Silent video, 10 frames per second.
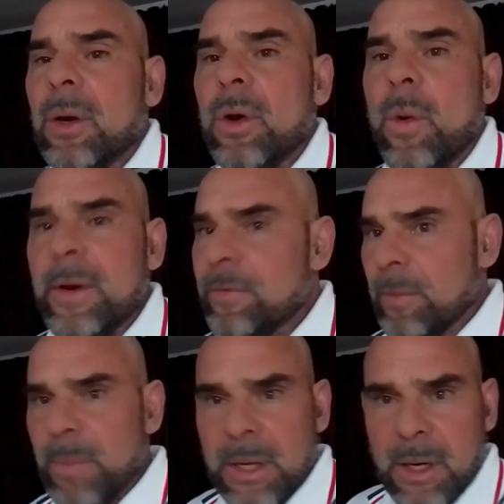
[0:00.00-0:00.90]
going for
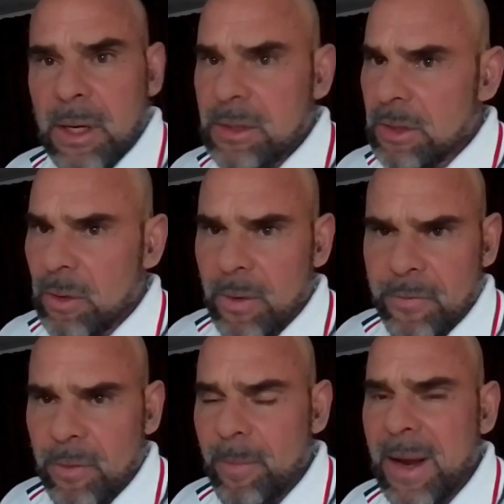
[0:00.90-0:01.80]
PRs and going
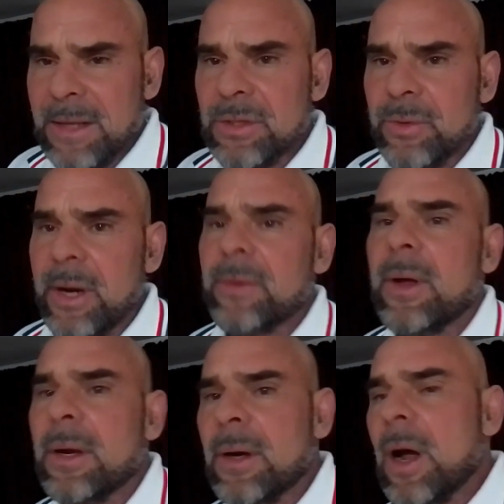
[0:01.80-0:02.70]
for max strength
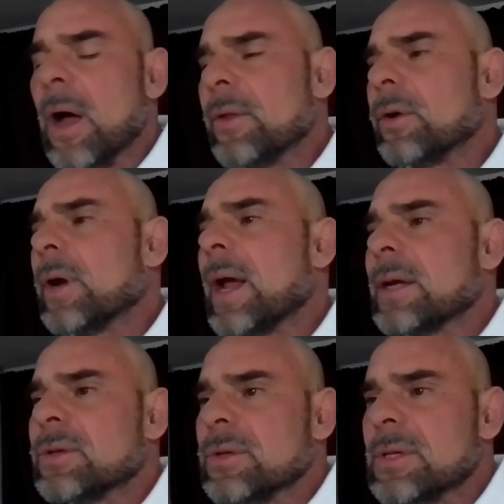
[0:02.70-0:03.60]
on other
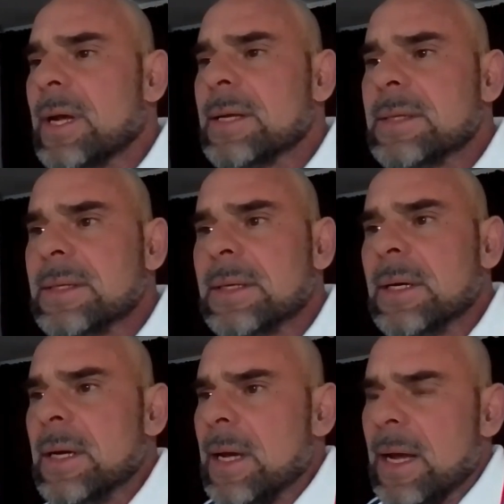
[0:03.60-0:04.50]
exercises,
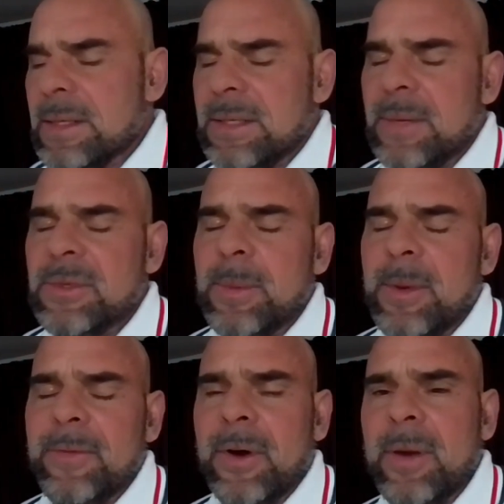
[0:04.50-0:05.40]
it seems to
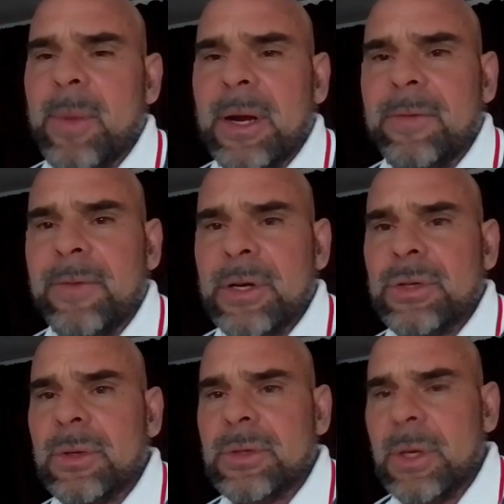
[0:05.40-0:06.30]
be very
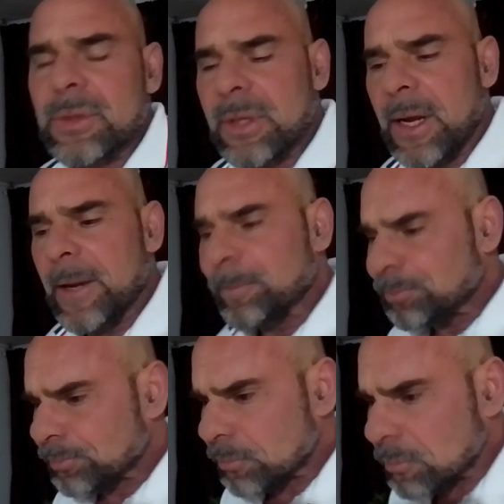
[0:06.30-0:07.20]
beneficial. So today,
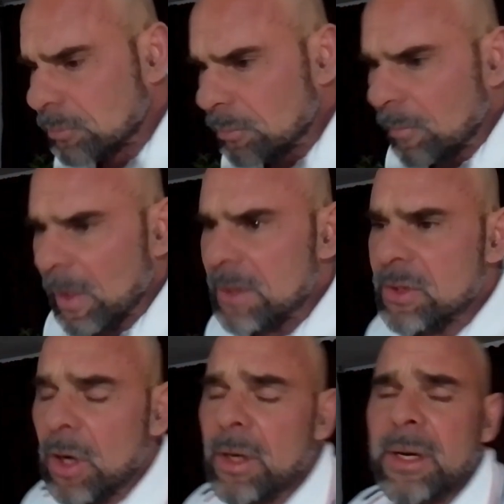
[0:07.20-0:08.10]

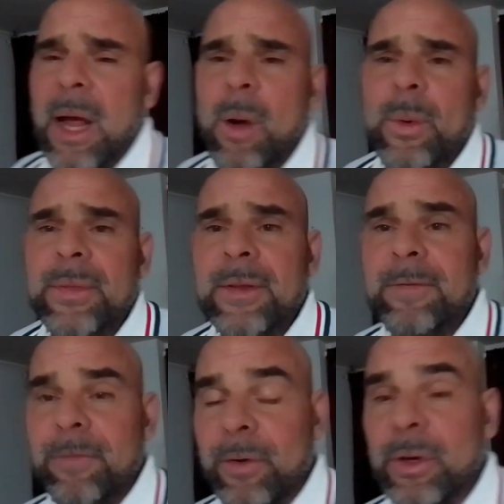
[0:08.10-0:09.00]
started out with the
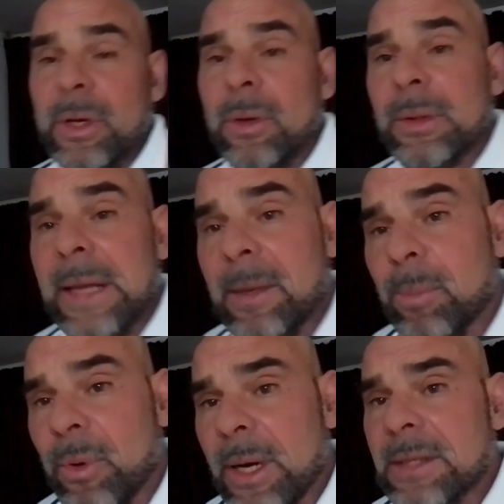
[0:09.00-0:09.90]
vertical leg
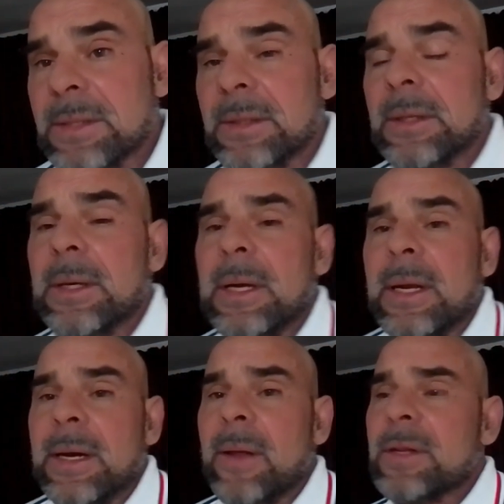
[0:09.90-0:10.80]
press.
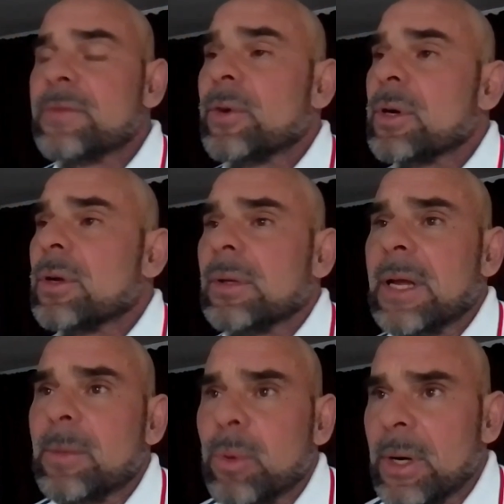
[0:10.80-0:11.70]
Now, this vertical
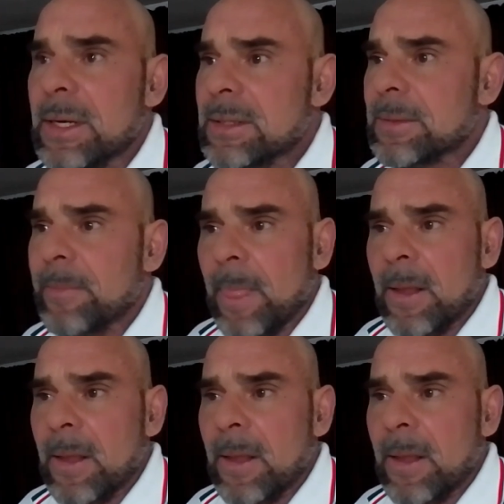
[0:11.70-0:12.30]
leg press